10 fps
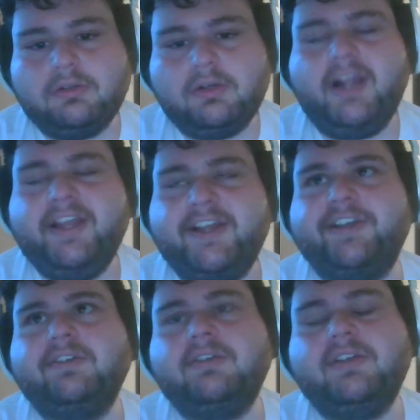I hear
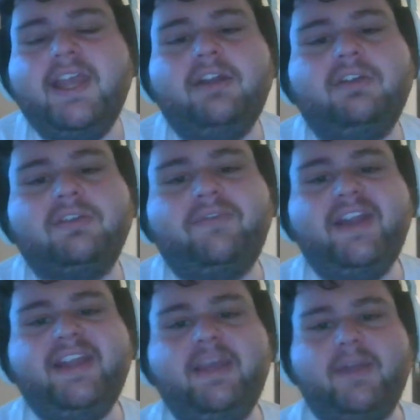you. Yeah, no, the
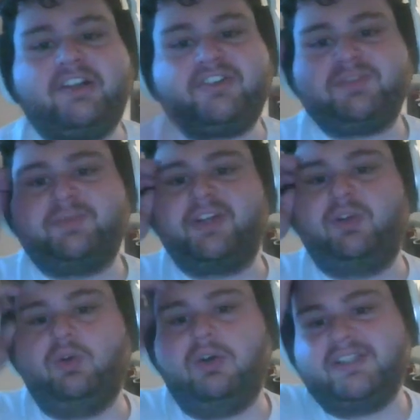fighting game characters are pretty
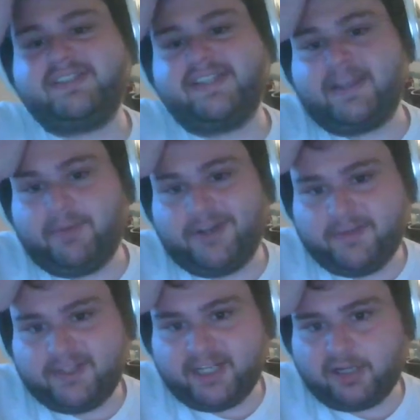cool. It's like they put them
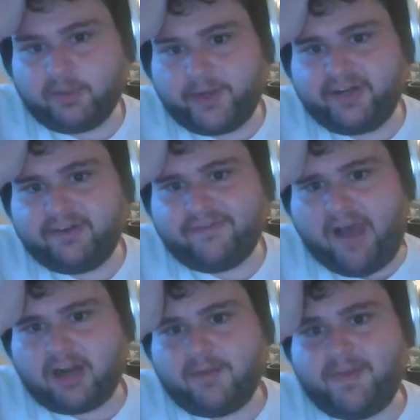in like a weird
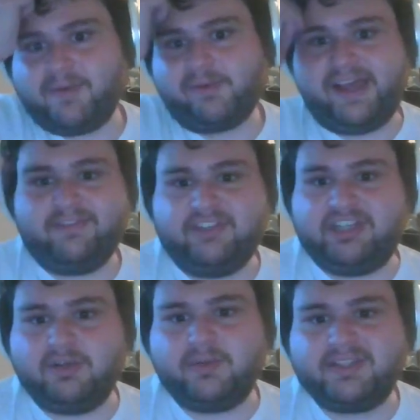environment where they have to
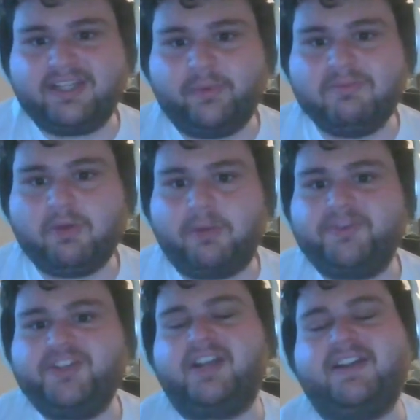deal with like way more
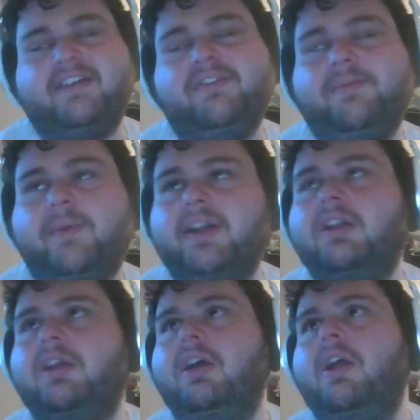projectiles, but
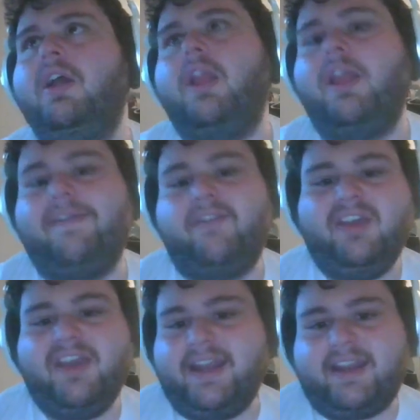if you can
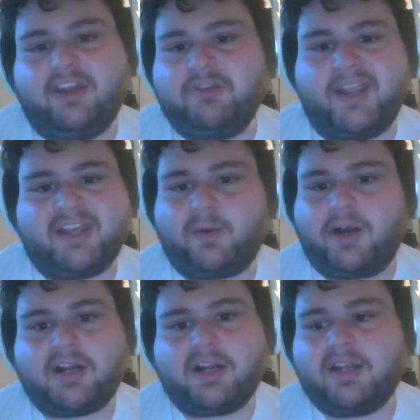get it in, you make it
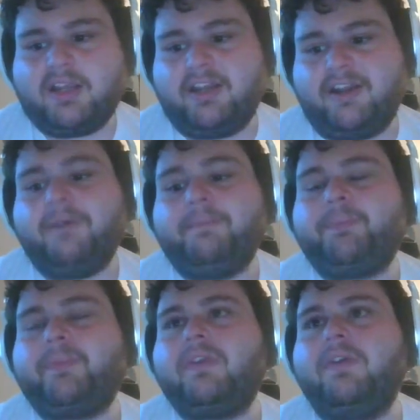work, you know.
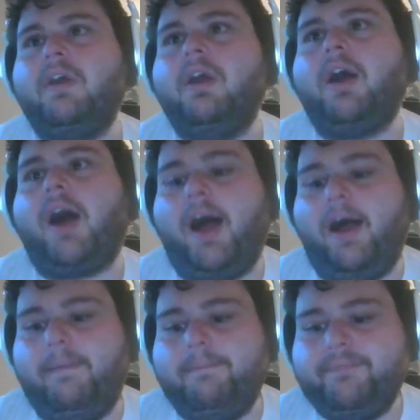
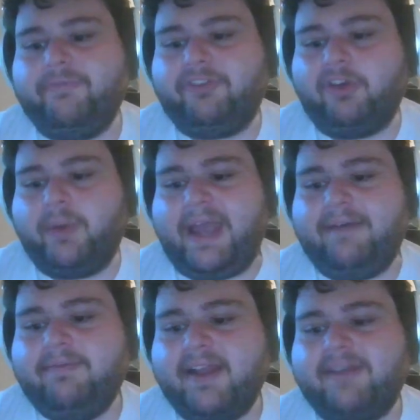So we
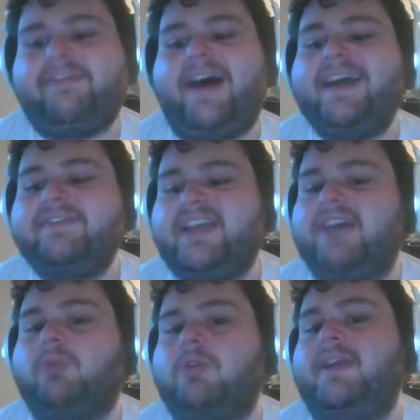have like 5, 10
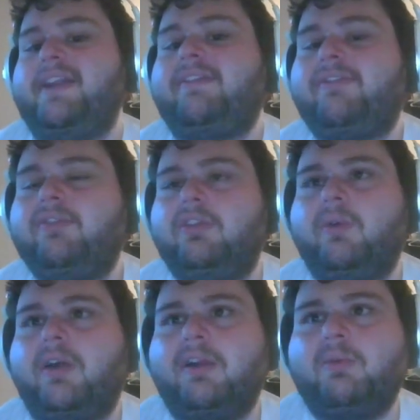more minutes. Do you
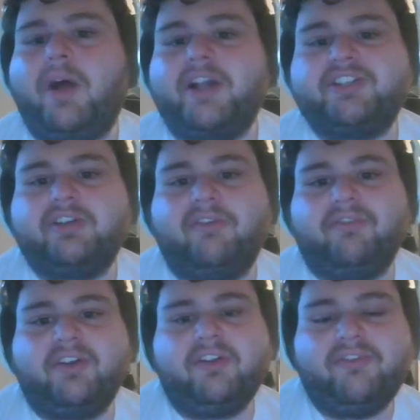want to watch a
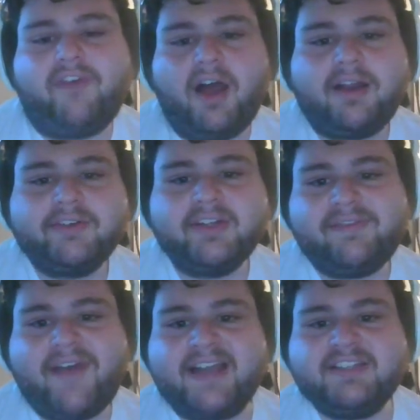Riddles VOD really
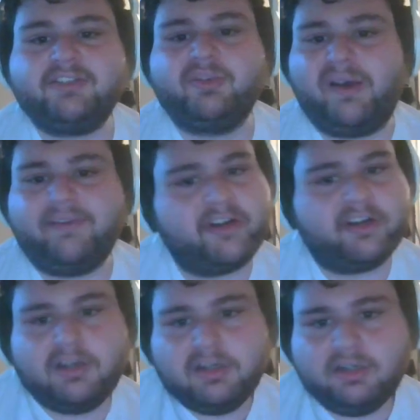fast, or
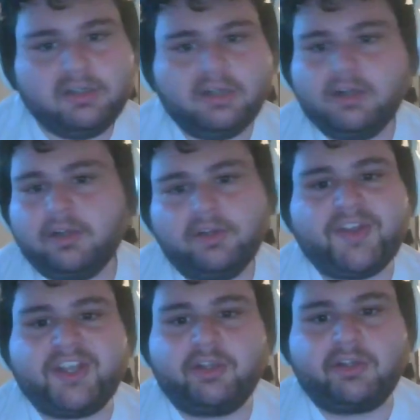whoever you
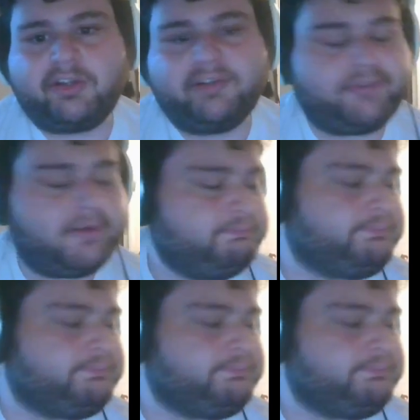think you could learn from?